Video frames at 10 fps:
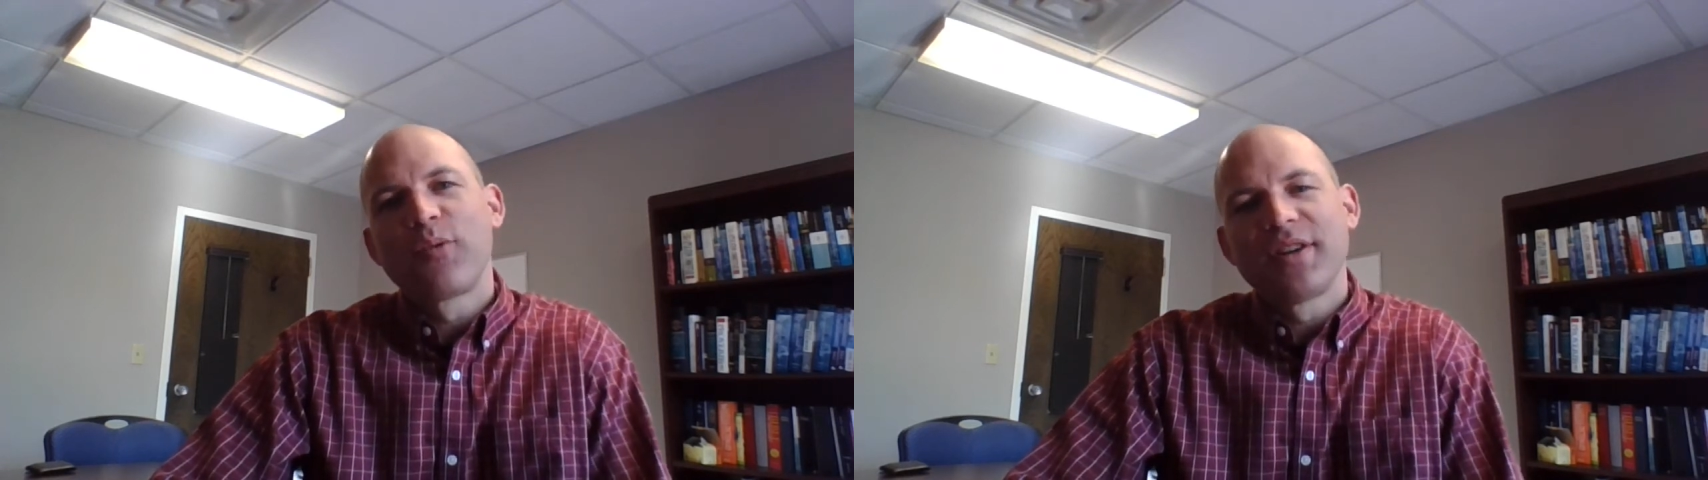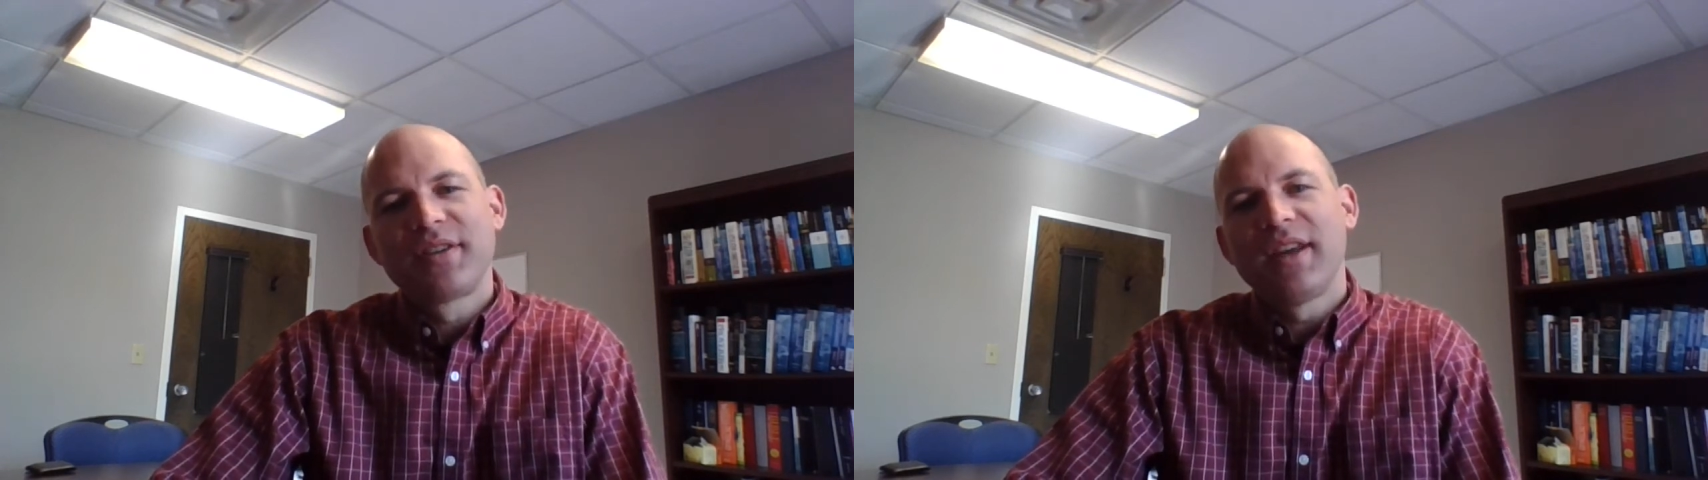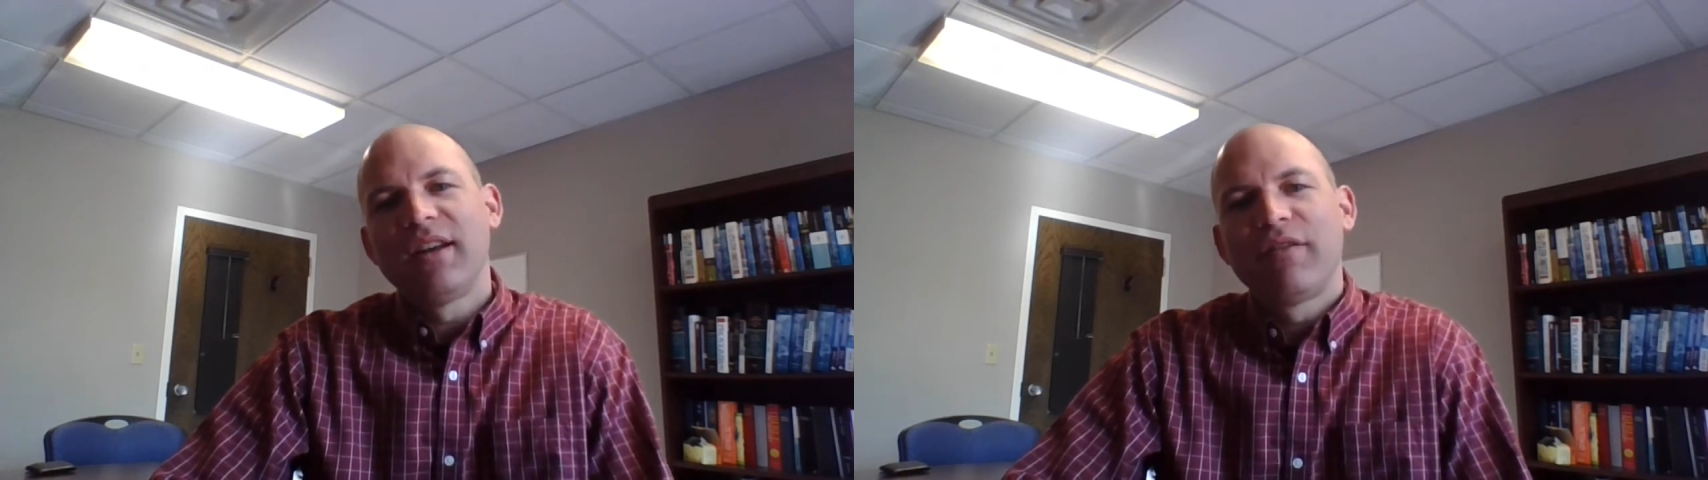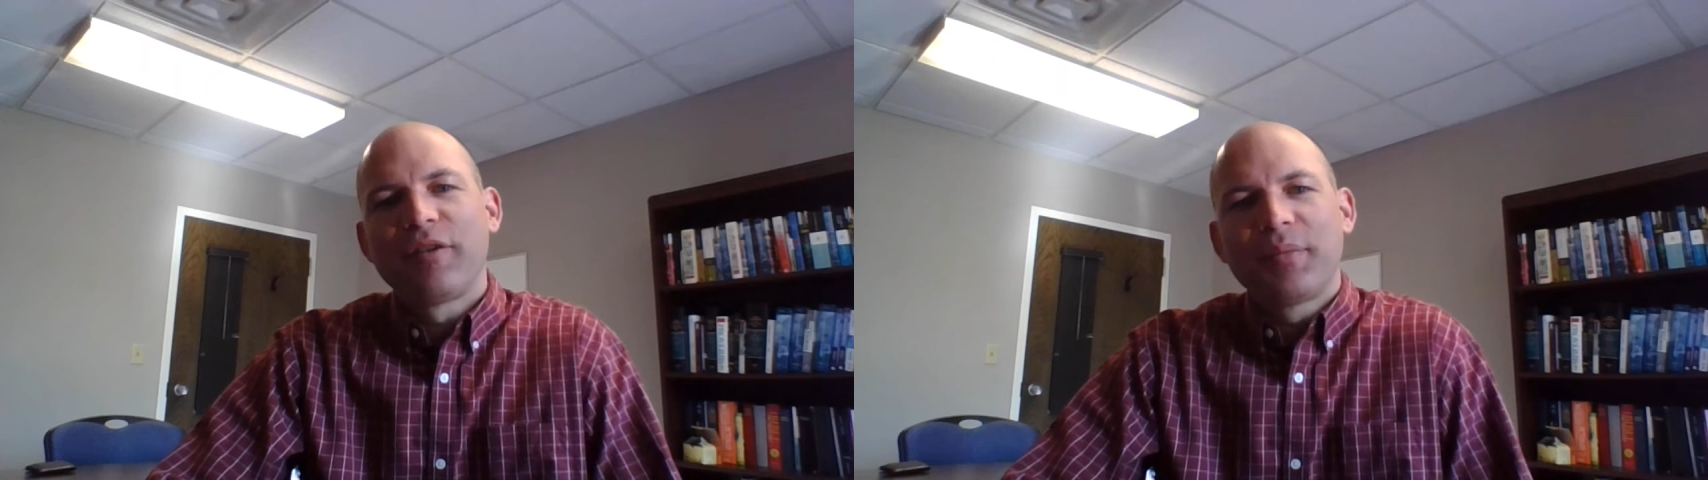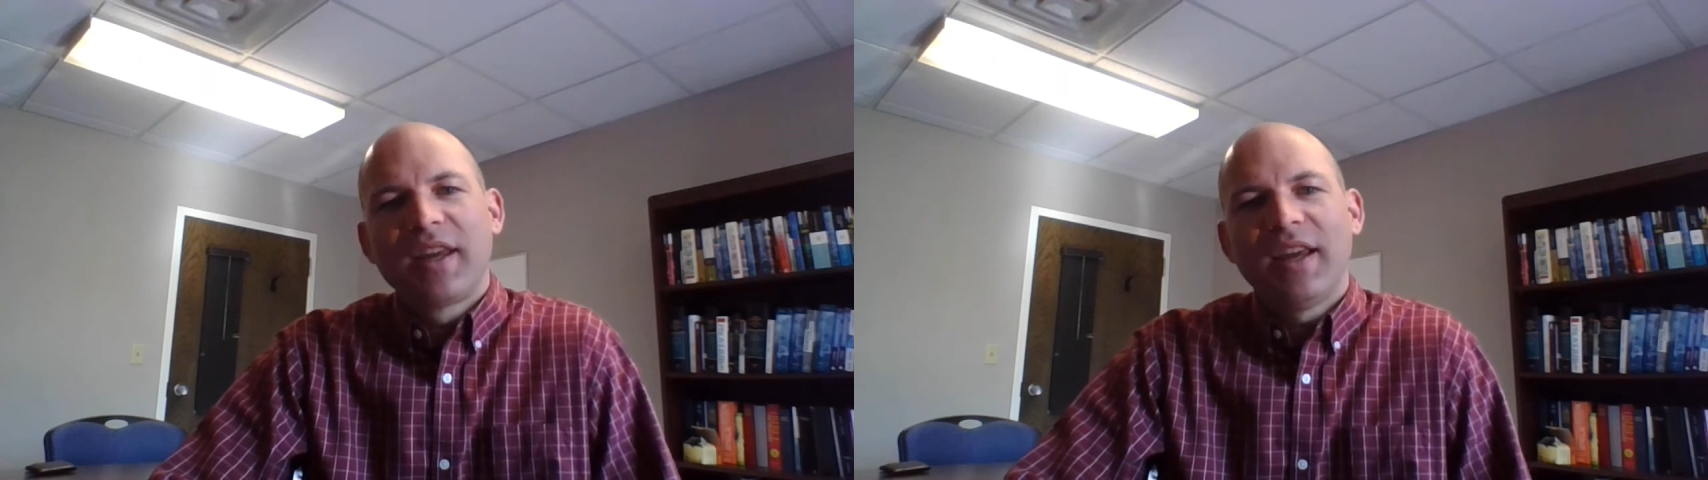are once again
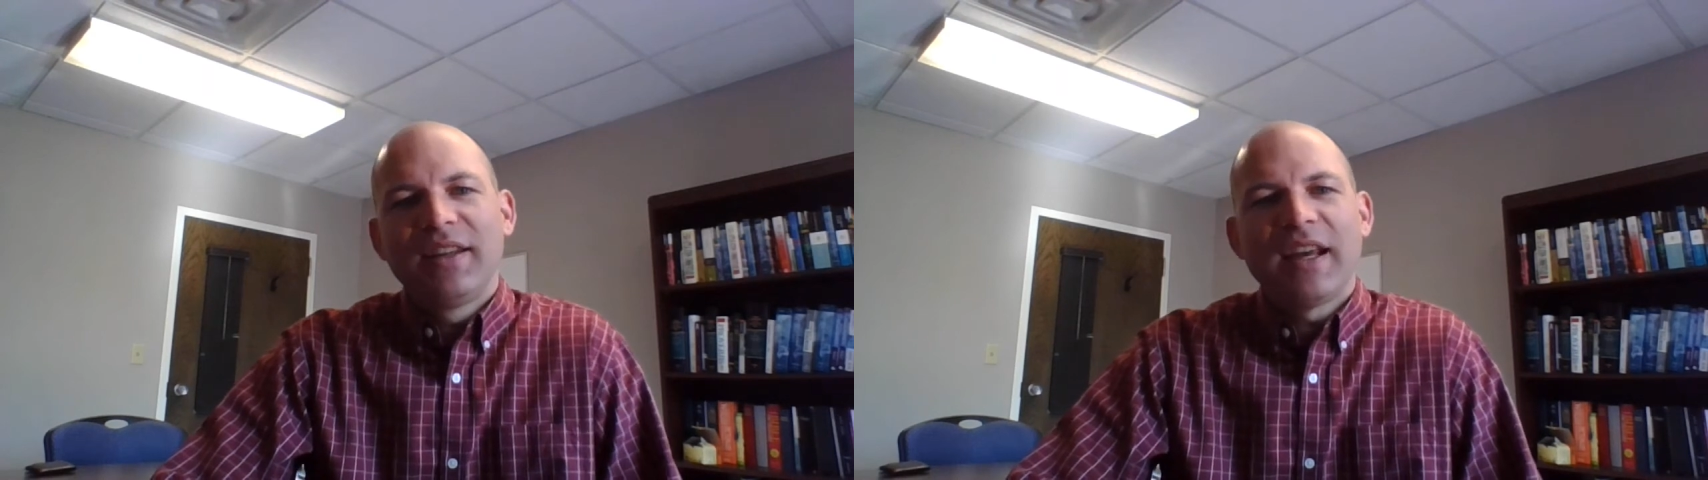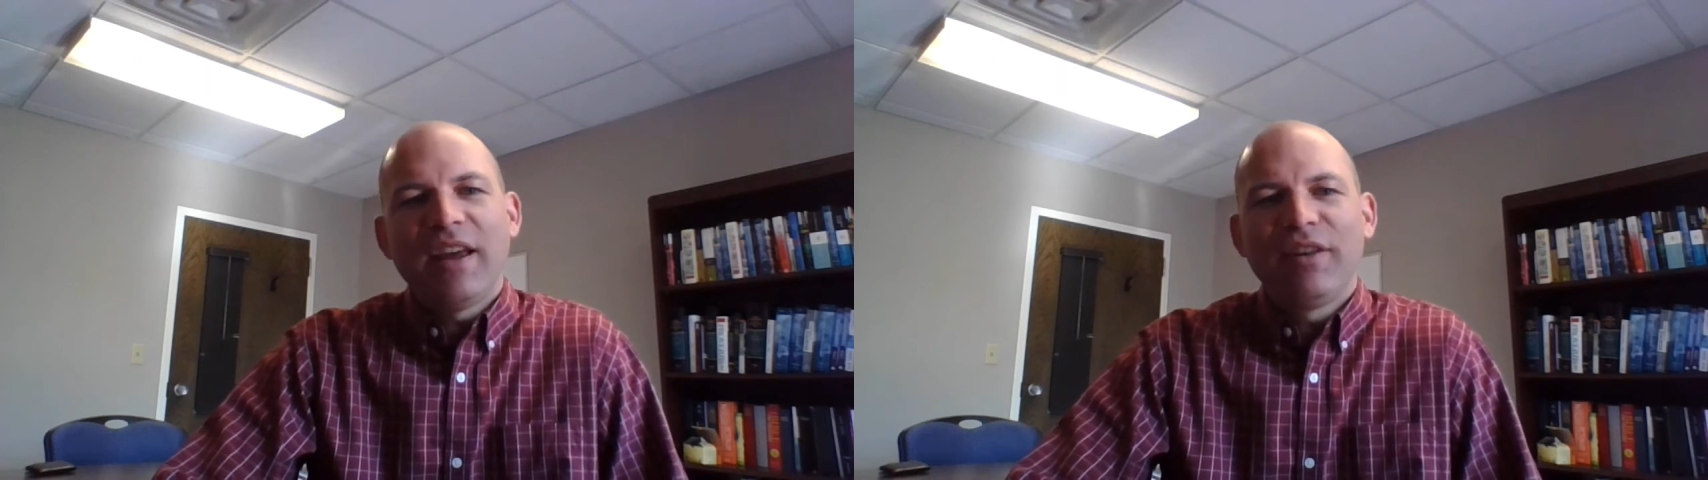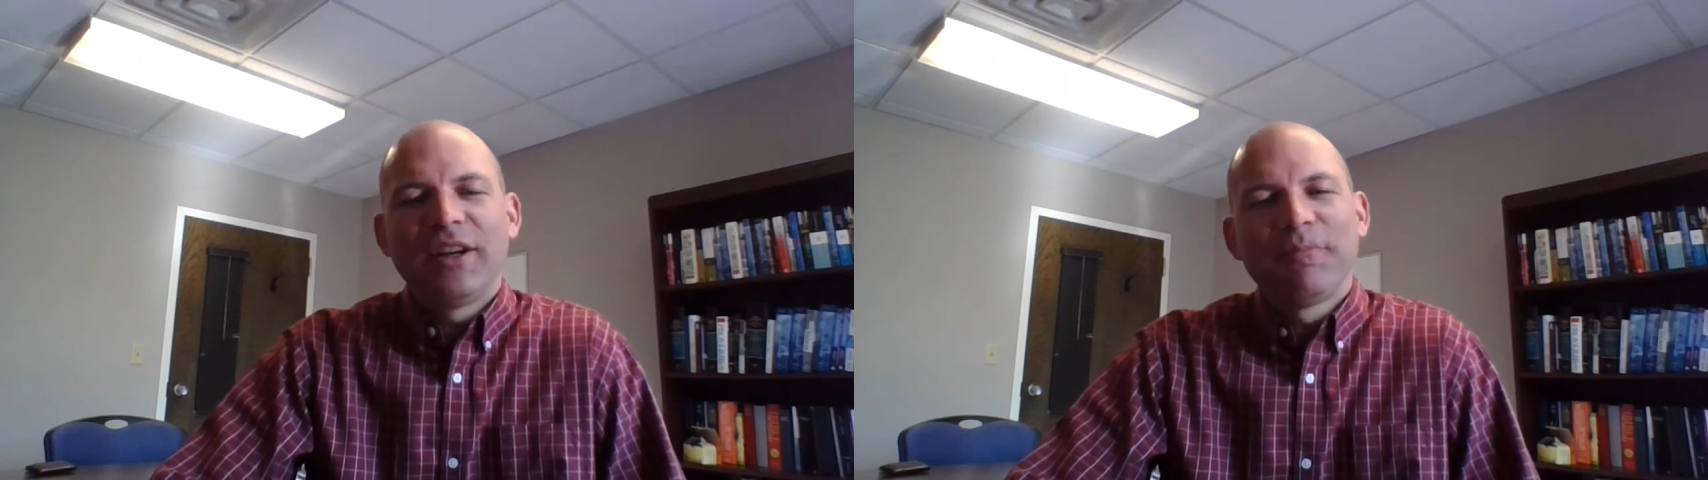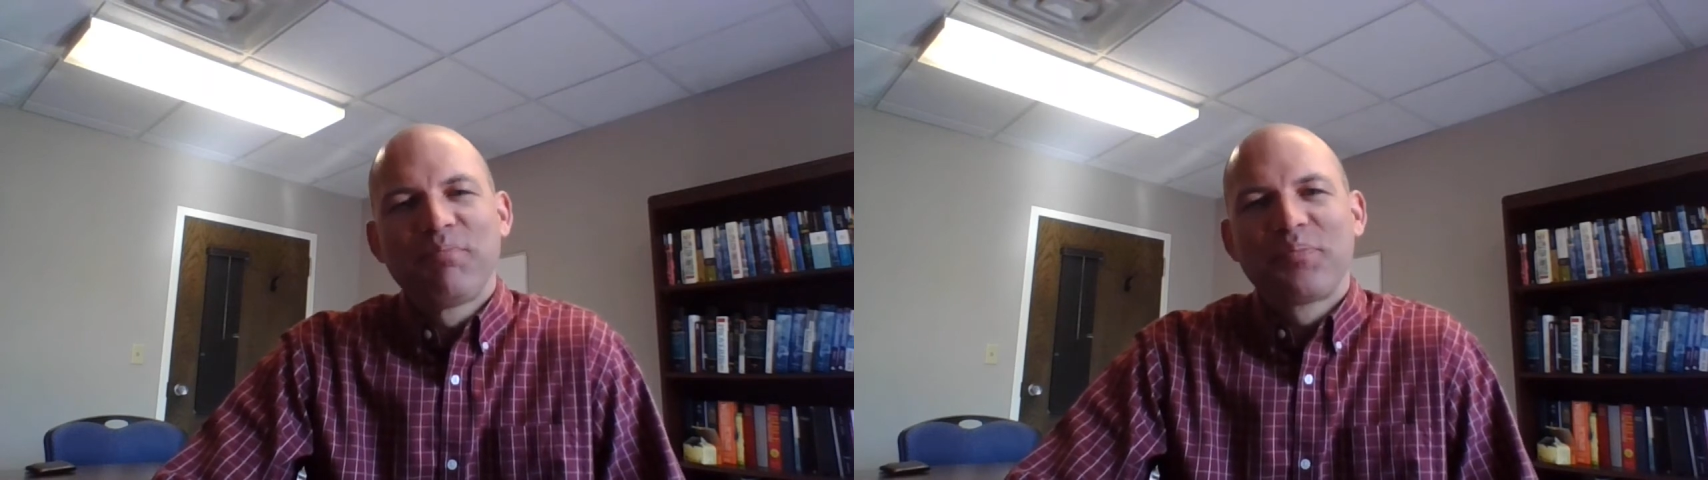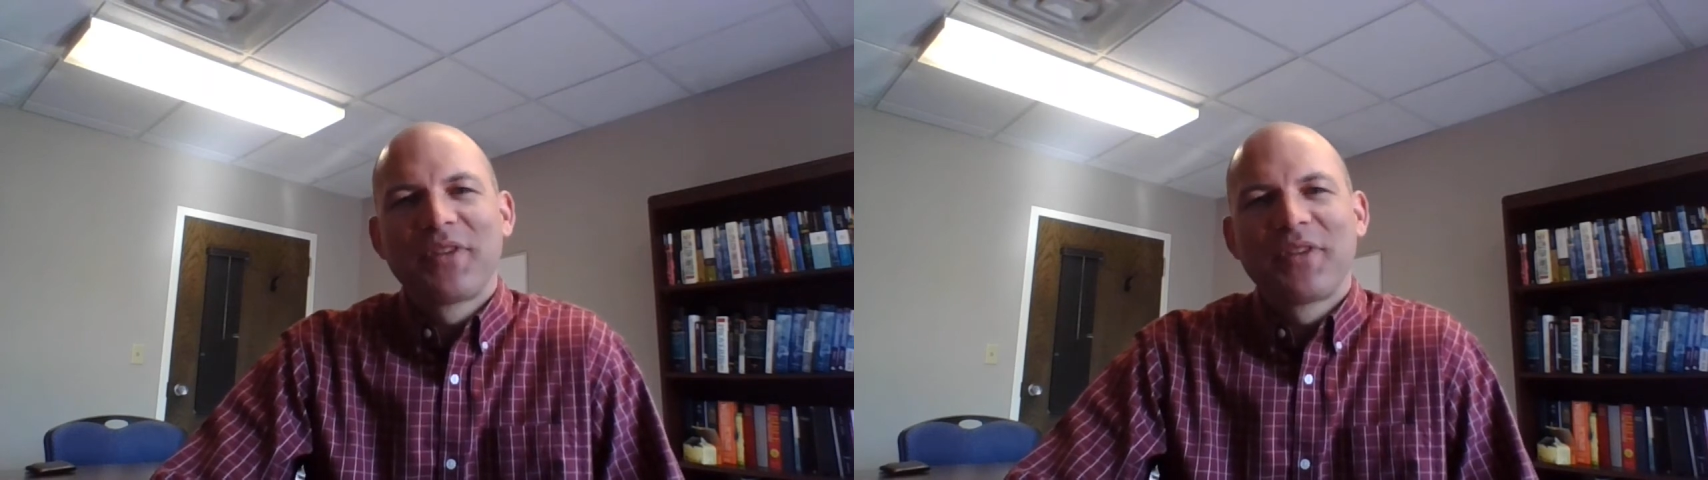from King David,